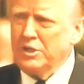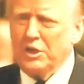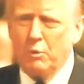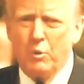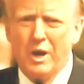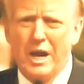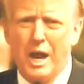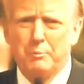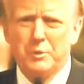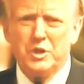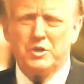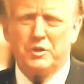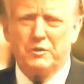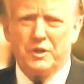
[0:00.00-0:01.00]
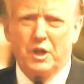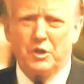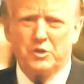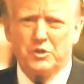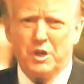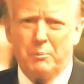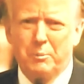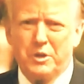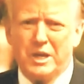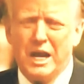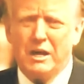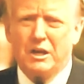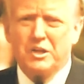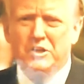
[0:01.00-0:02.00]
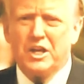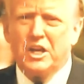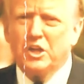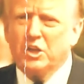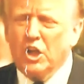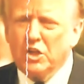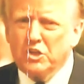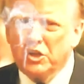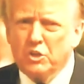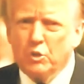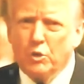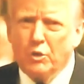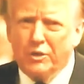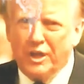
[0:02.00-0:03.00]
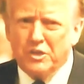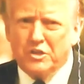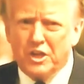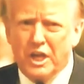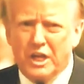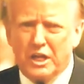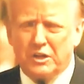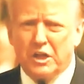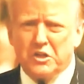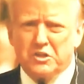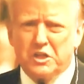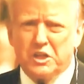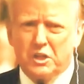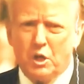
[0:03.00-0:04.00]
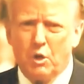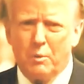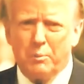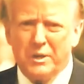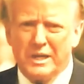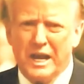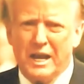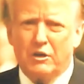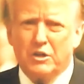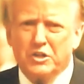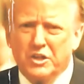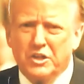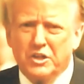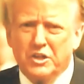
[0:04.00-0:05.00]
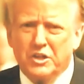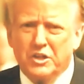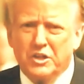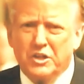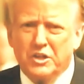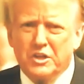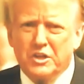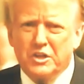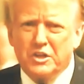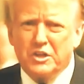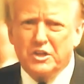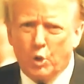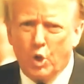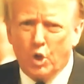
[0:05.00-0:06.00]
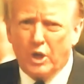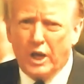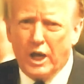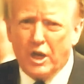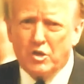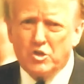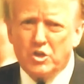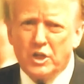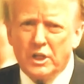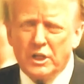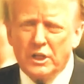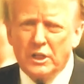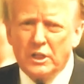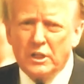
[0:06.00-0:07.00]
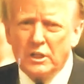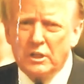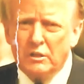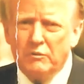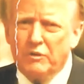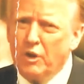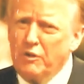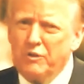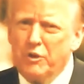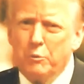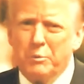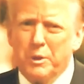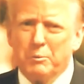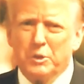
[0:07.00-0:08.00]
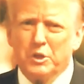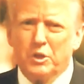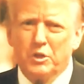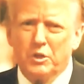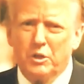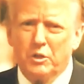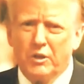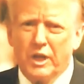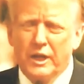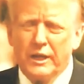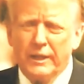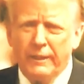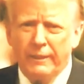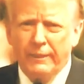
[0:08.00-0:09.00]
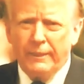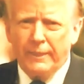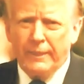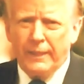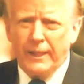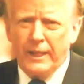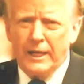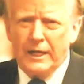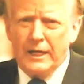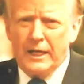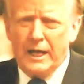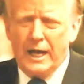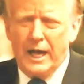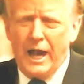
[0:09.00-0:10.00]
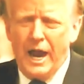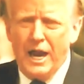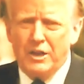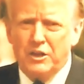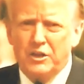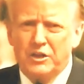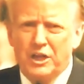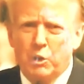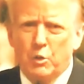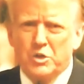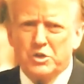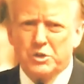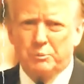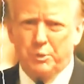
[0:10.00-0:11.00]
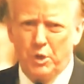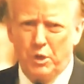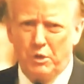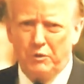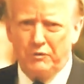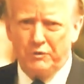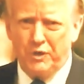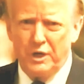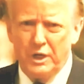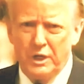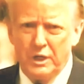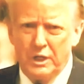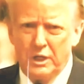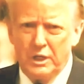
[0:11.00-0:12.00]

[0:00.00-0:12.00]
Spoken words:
he said, 'What happens if it goes up or down?' I said, 'It doesn't.' Or they said, 'It doesn't go up or down. It's cash that we put up, all cash.' Very few people could do that. And the deal was approved